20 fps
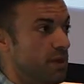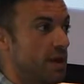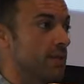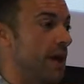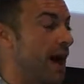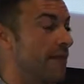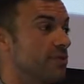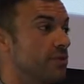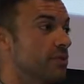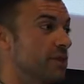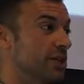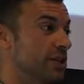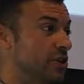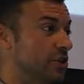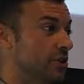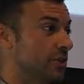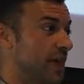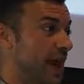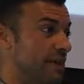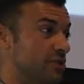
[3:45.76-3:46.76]
haven't really
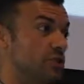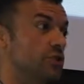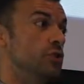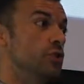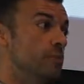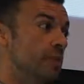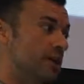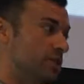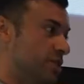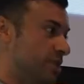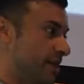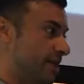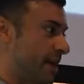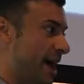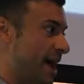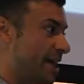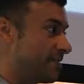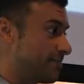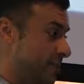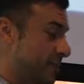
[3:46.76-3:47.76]
heard that too much in the
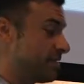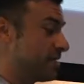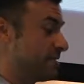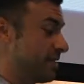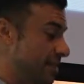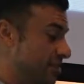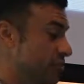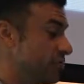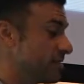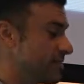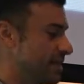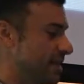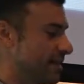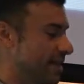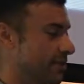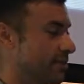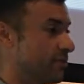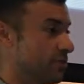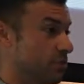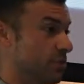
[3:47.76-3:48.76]
past, but it's interesting
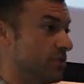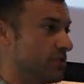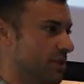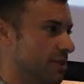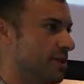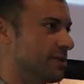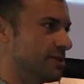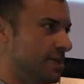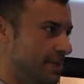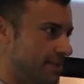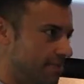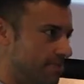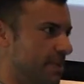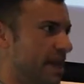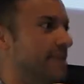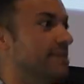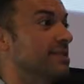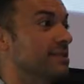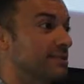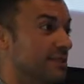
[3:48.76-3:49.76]
that we're starting to
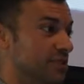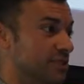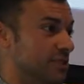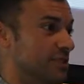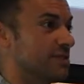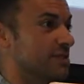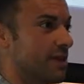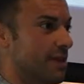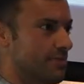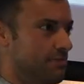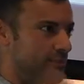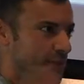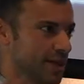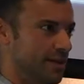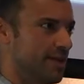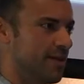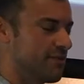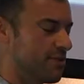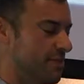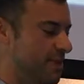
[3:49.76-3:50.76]
make decisions on
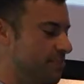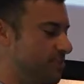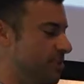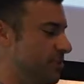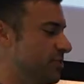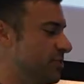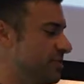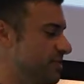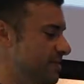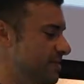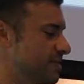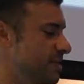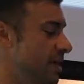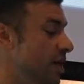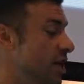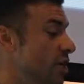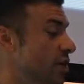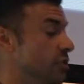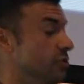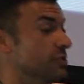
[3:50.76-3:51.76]
big government
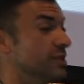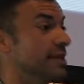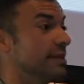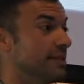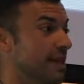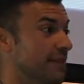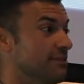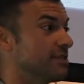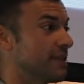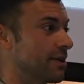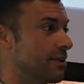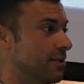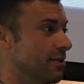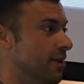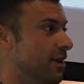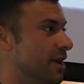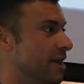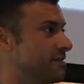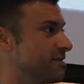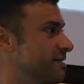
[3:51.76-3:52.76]
purchases using life cycle
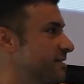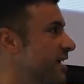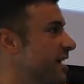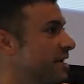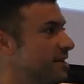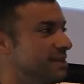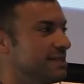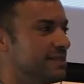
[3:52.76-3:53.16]
costs.